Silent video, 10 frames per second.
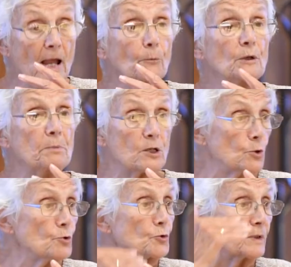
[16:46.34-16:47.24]
would be
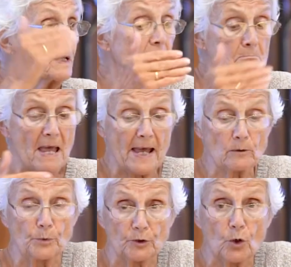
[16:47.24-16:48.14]
usually the
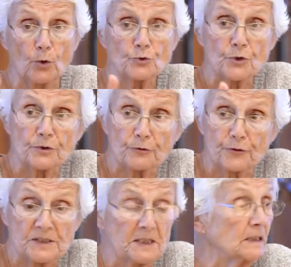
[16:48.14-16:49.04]
man would go to the
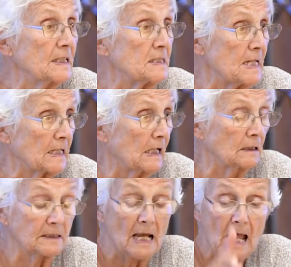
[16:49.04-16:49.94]
fertility
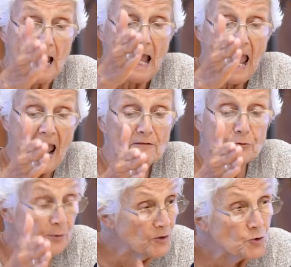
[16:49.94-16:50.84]
cult,
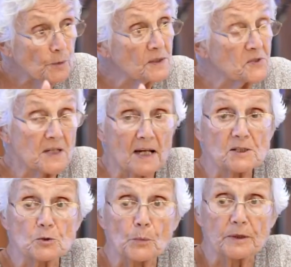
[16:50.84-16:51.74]
have ritual
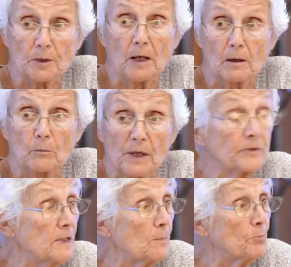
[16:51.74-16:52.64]
sex with
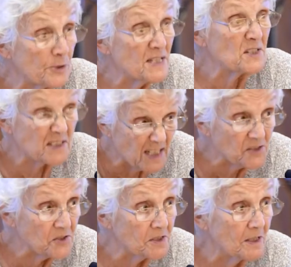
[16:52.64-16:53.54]
the
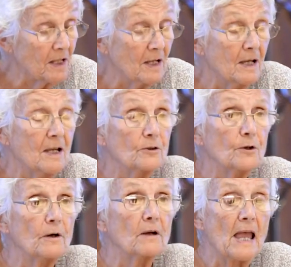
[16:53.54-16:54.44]
priestess,
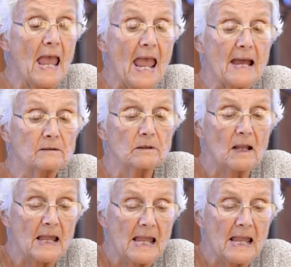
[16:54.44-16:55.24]
and